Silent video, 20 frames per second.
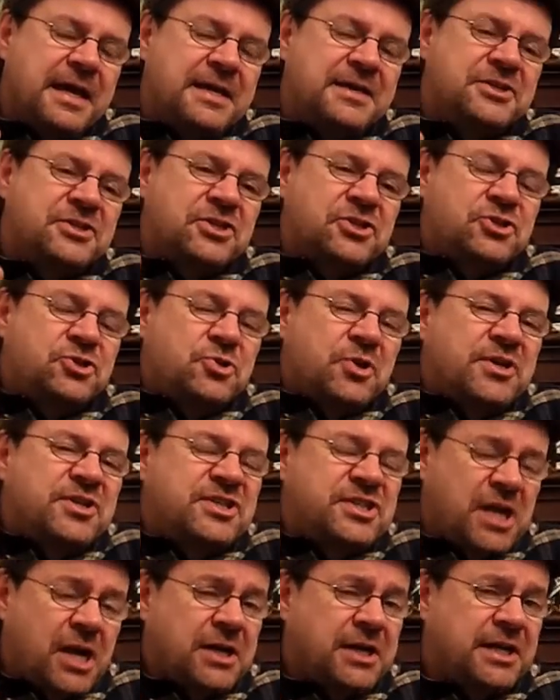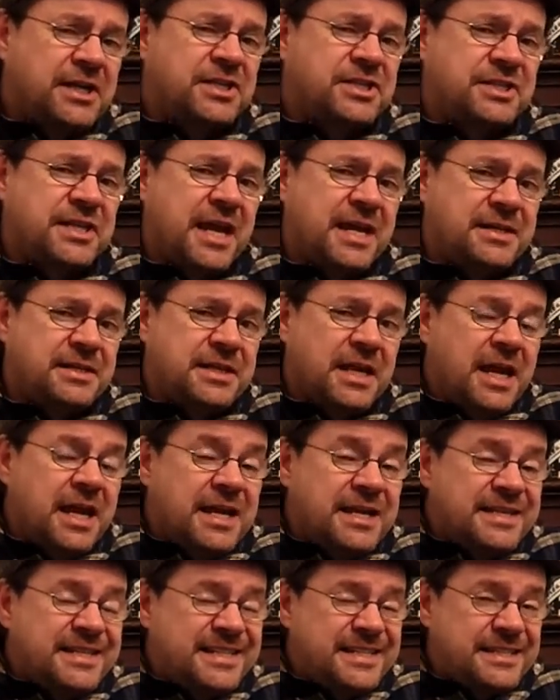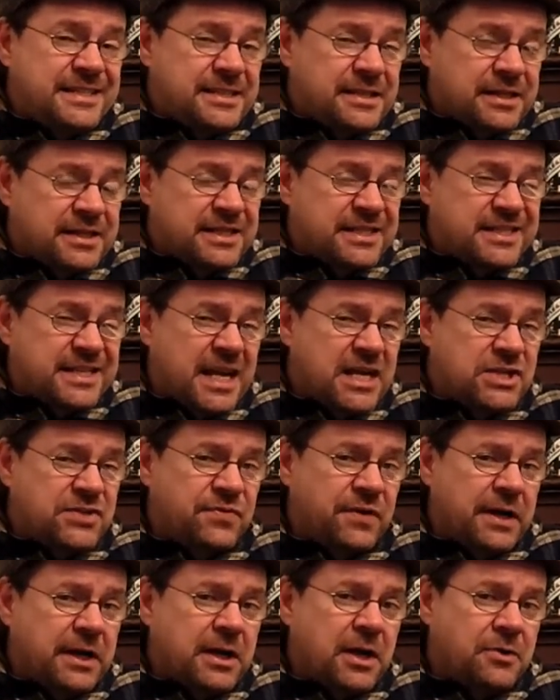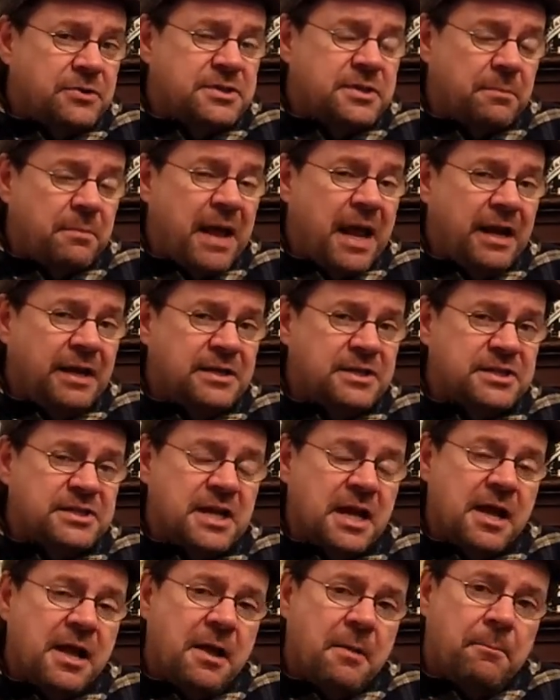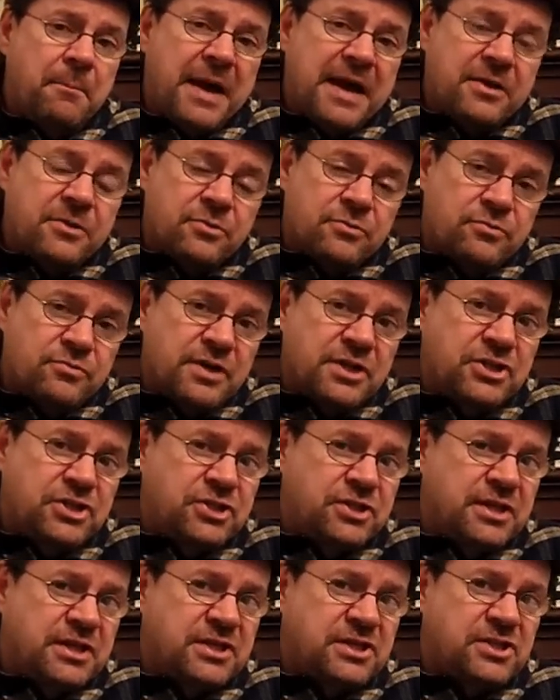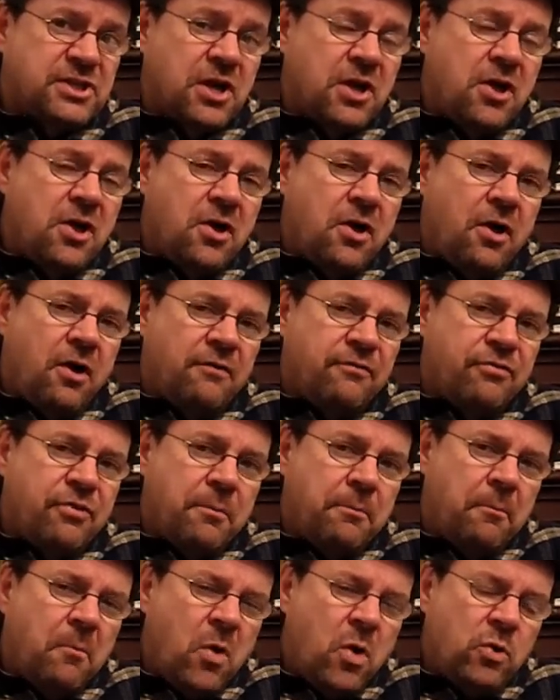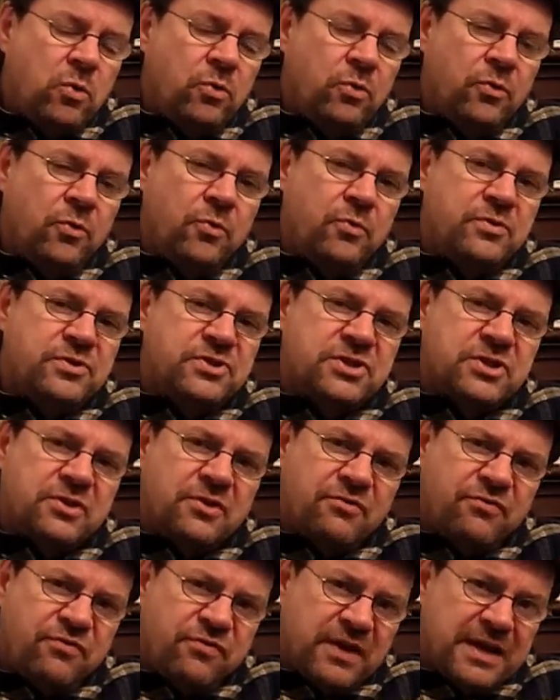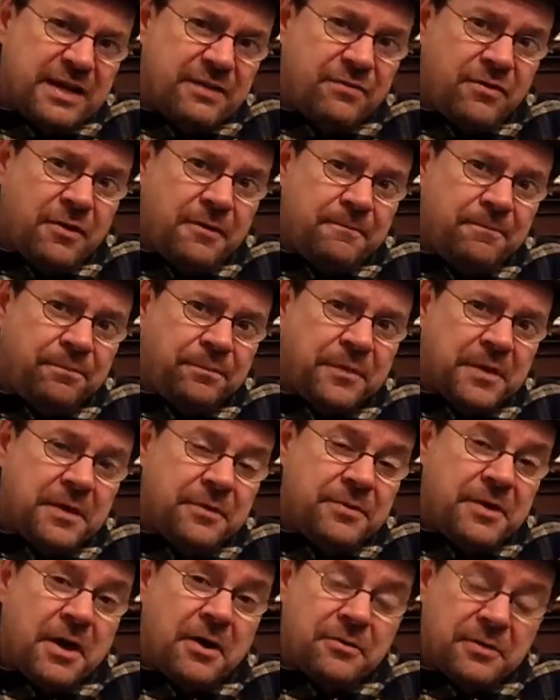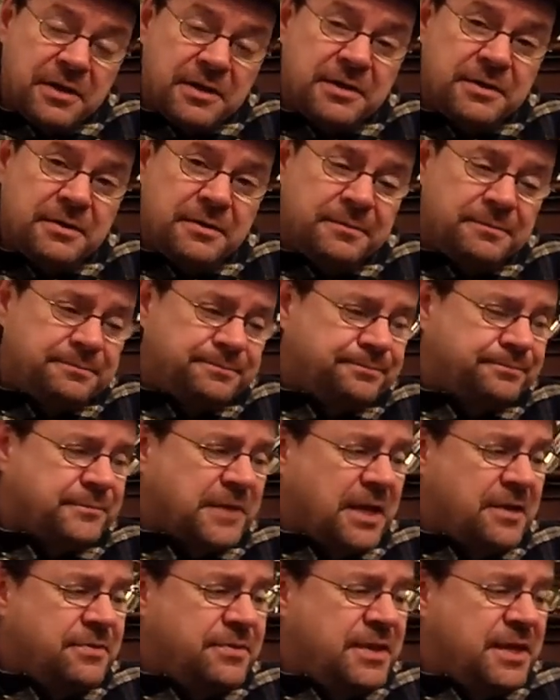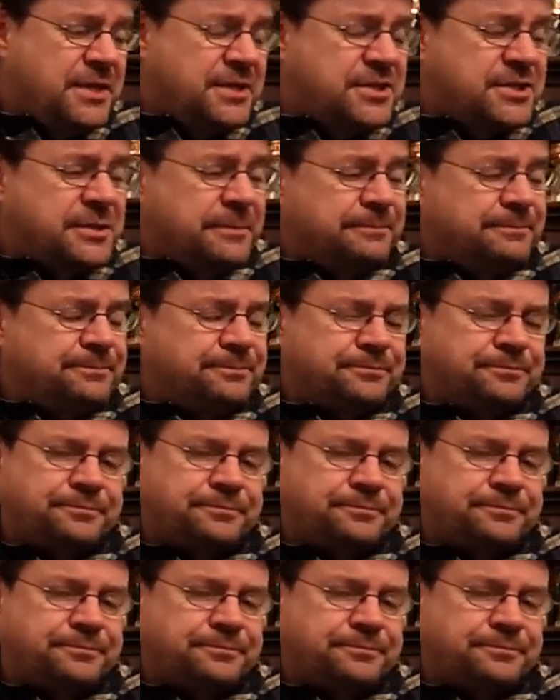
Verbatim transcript: is to a certain extent successfully counterbalanced by the richness of the malt notes and the flavour that are in, in this.